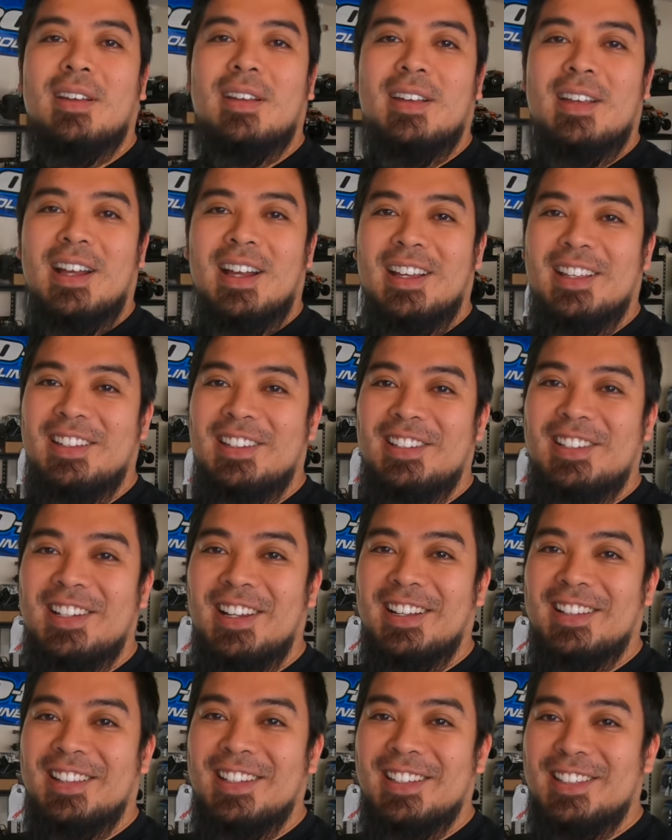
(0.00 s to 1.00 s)
Guys,
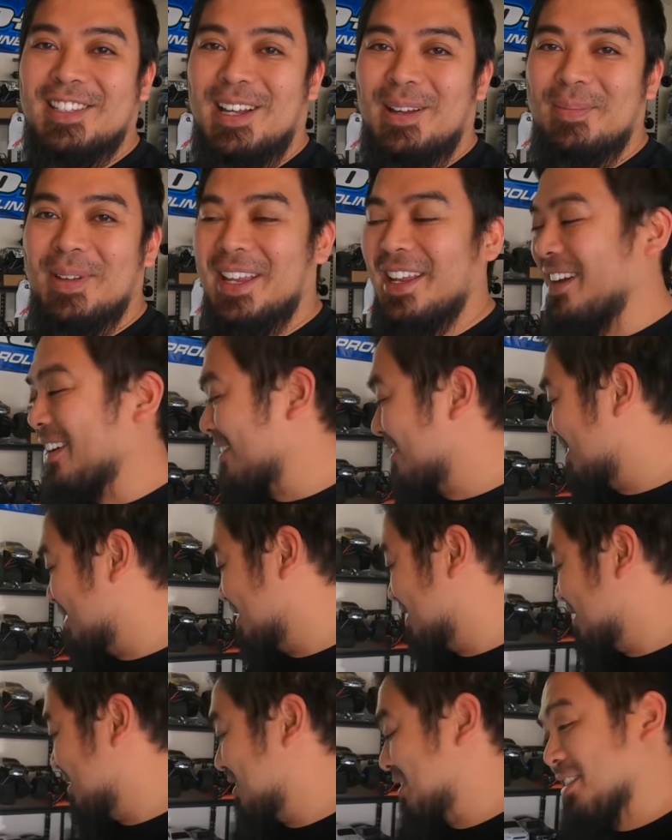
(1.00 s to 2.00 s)
check this timing out.
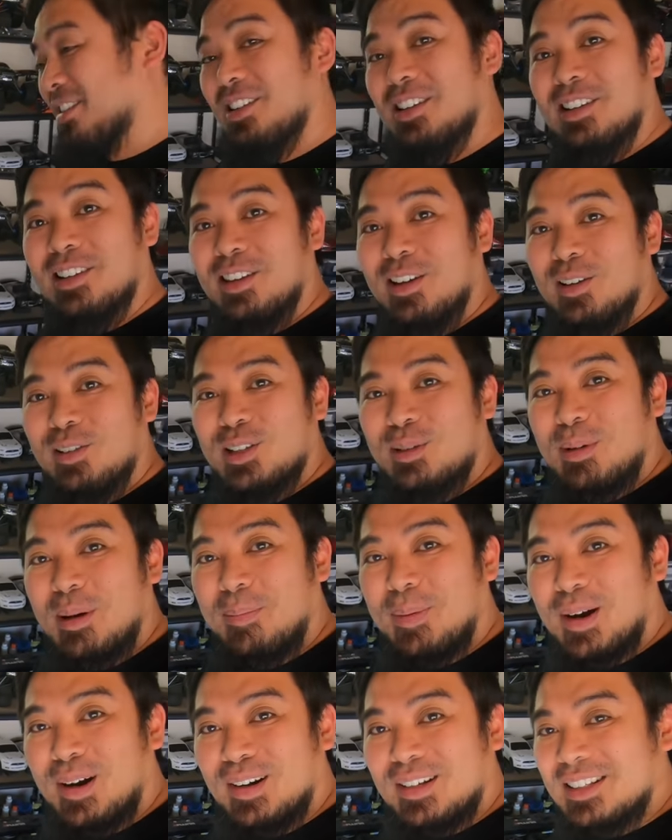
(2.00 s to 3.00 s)
Those are my
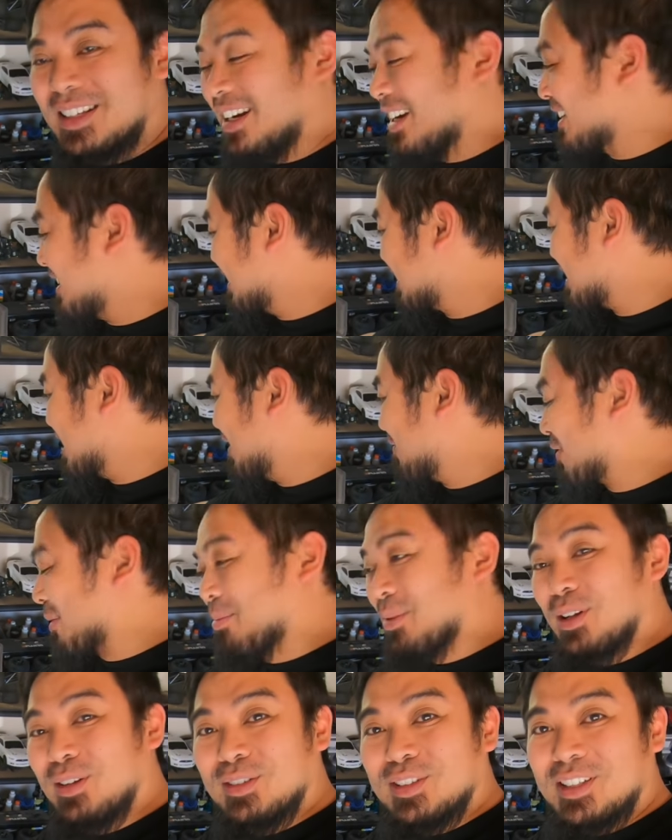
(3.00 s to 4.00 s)
parts that I just got
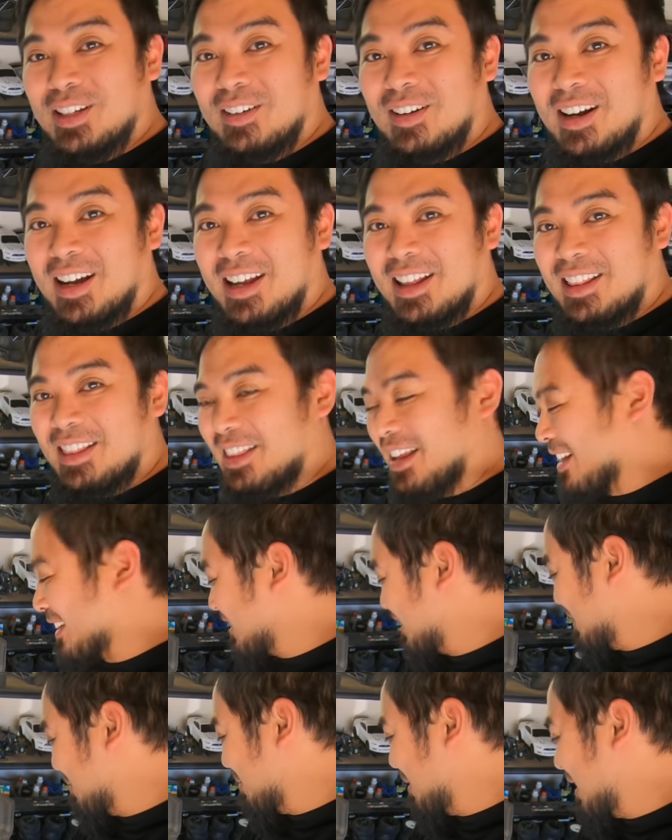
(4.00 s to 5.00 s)
from Lone Star, right?
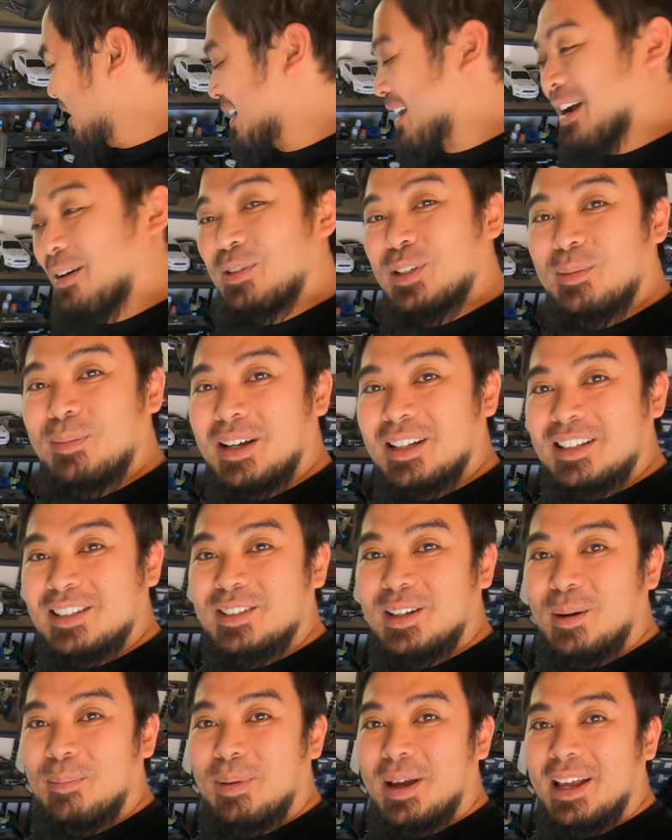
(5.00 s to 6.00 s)
That's the body. I was about to
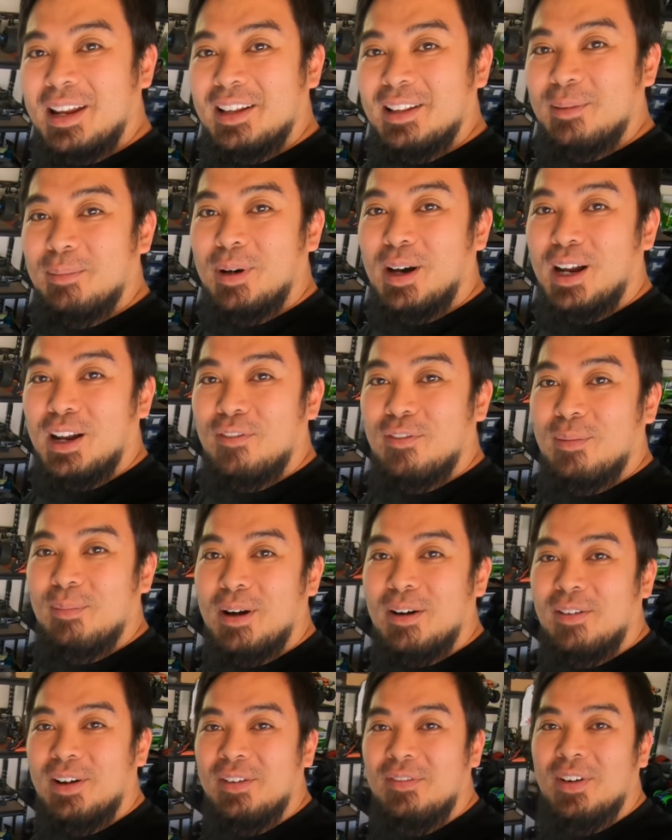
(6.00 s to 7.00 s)
start painting the body for
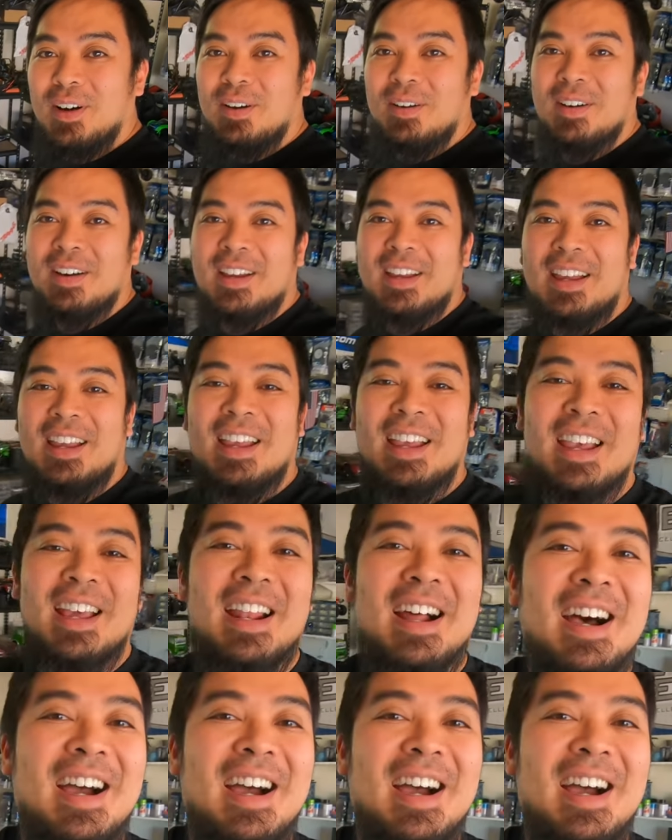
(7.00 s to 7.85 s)
my Revo, and